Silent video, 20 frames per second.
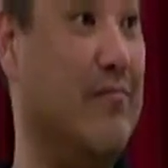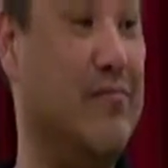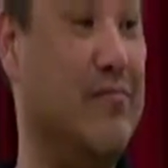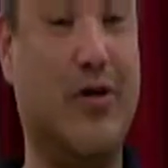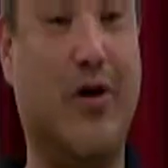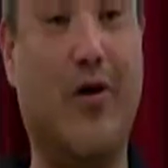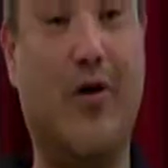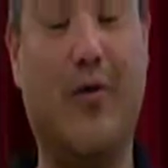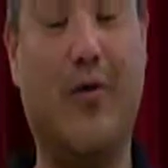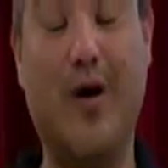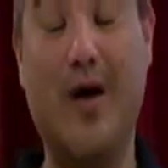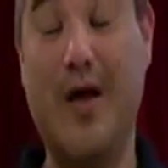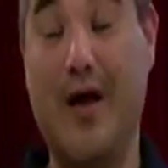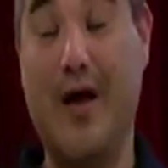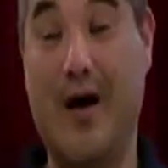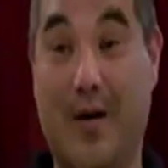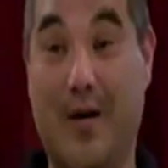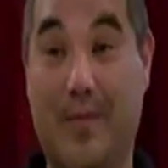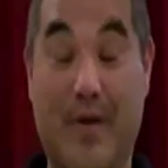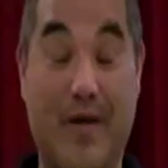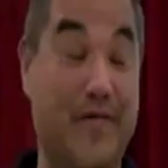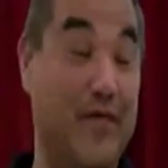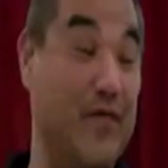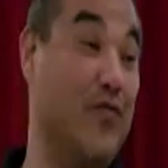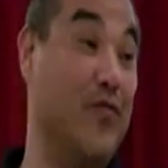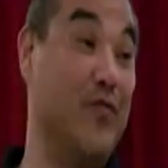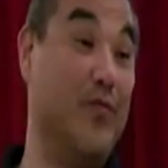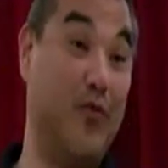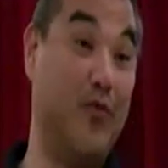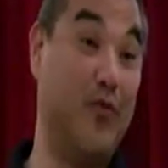So um, if you
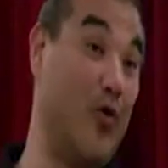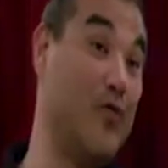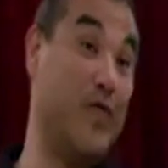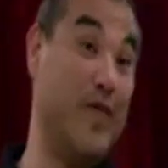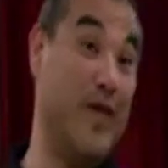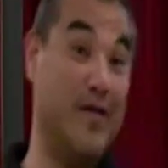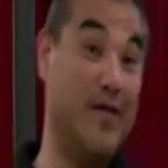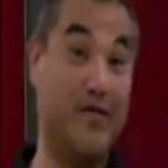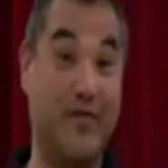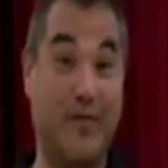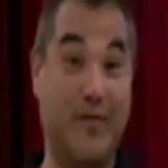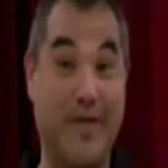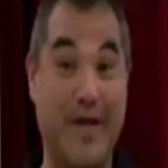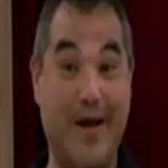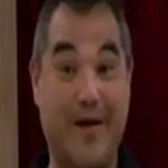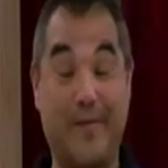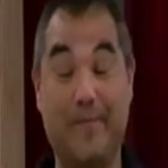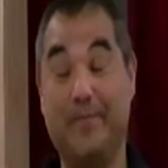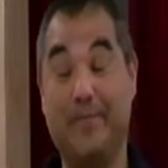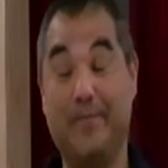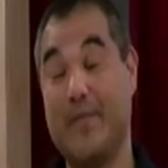grow things from there.